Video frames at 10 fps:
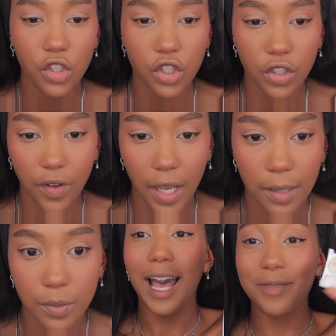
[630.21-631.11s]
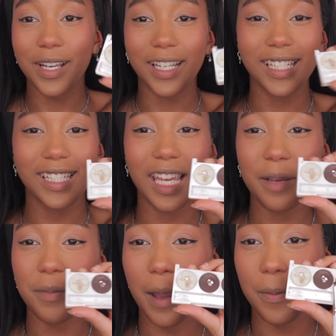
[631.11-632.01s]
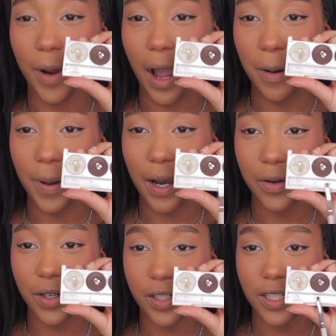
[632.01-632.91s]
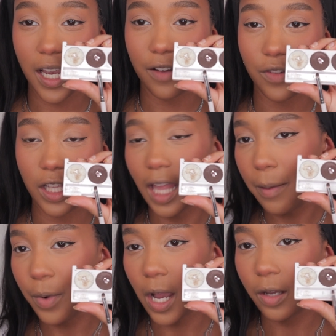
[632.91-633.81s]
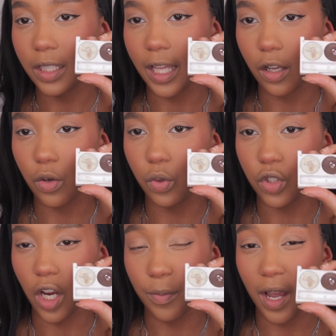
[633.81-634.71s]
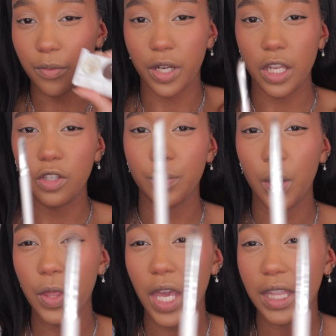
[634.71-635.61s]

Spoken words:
Chill vibe. I'm going to take my brow powders. I have a light brown and like a cool dark brown. We're gonna use both.